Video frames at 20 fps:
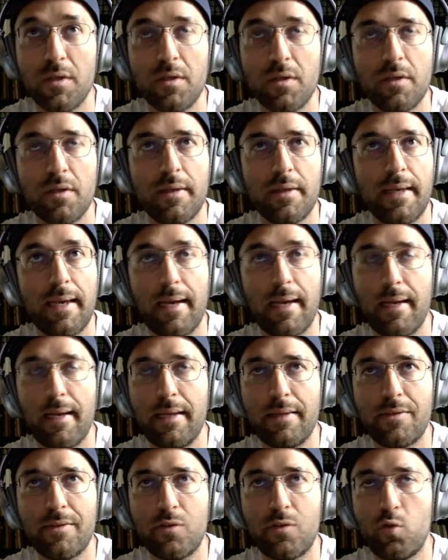yeah,
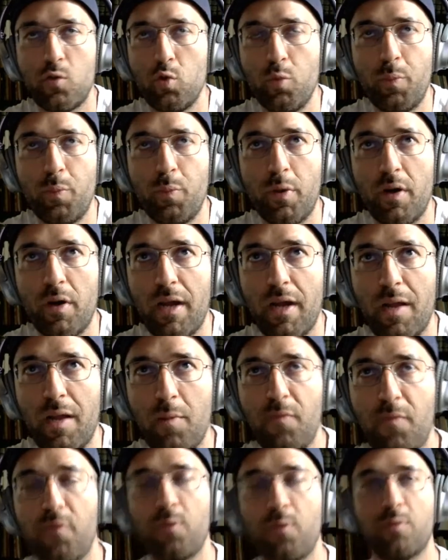it's super
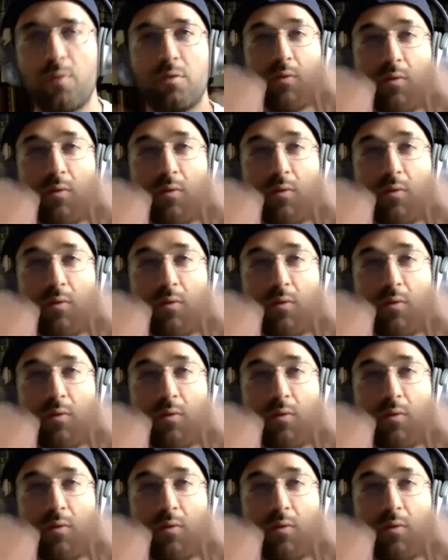helpful to